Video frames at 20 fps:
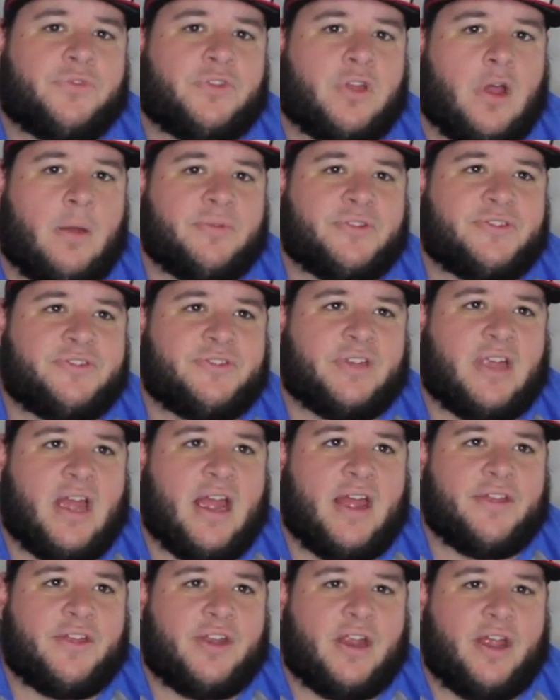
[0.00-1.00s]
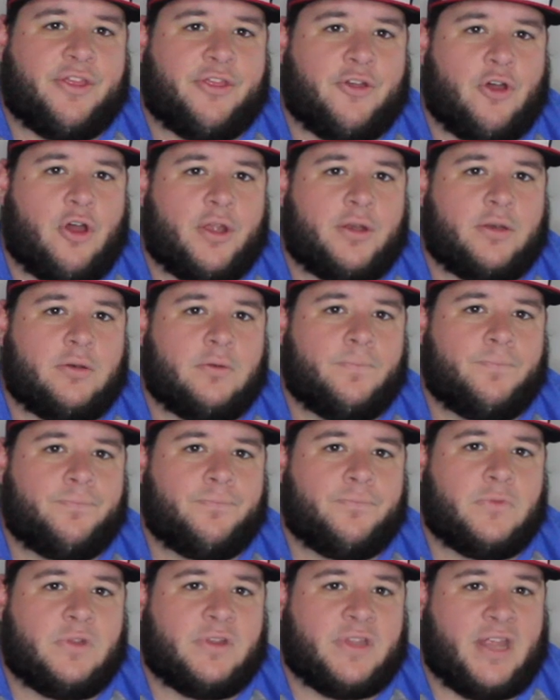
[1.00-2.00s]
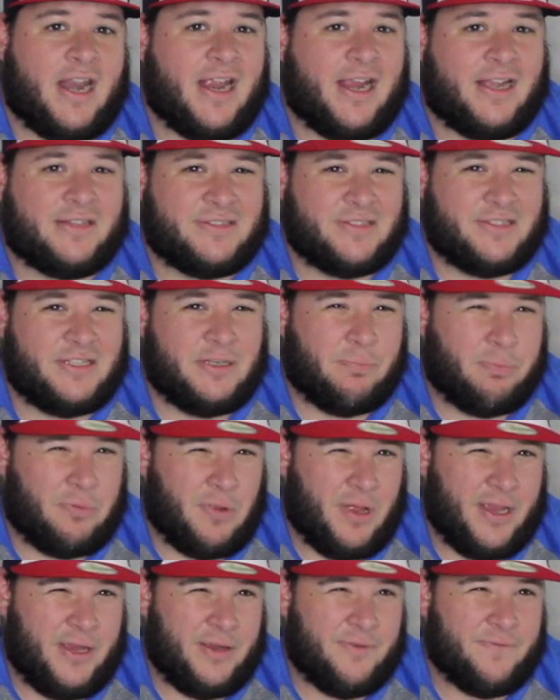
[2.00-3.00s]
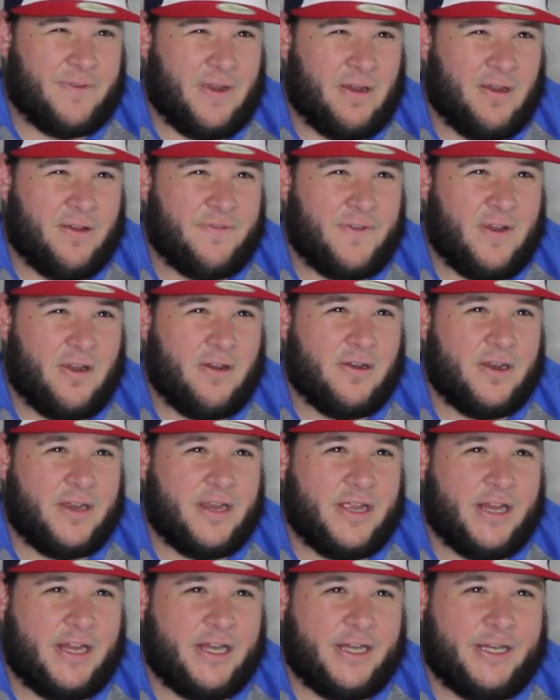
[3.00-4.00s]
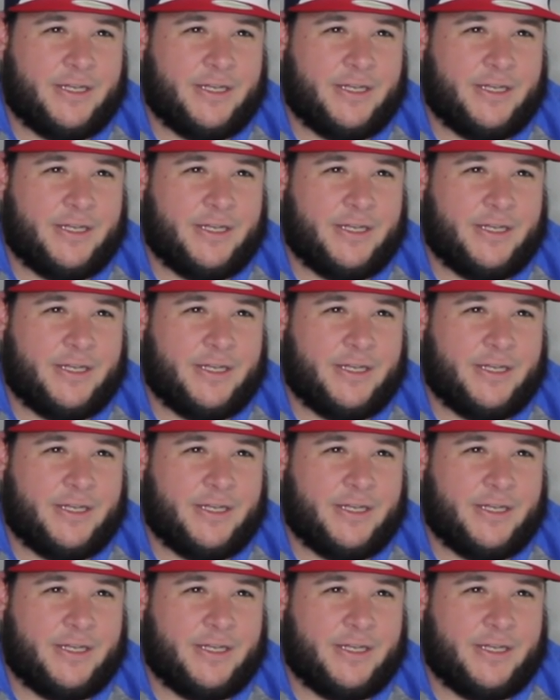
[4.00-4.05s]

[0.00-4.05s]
Thomas is a guy that I thought that I got to see play very, very